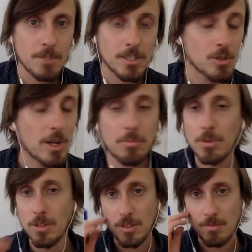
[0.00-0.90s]
It's a great
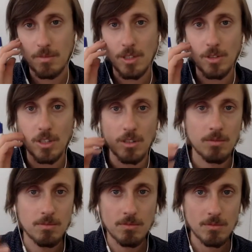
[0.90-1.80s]
book. You can
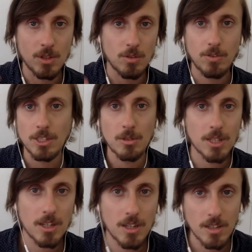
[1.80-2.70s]
follow
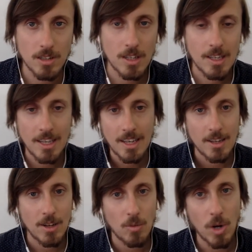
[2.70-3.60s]
along,
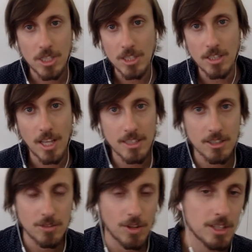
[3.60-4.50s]
watch these
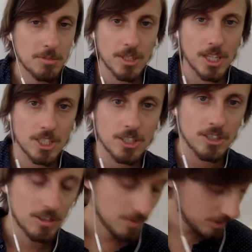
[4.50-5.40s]
lessons for explanations,
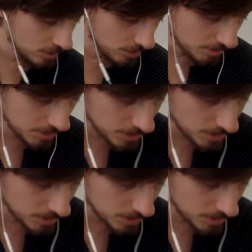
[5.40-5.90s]
and do some of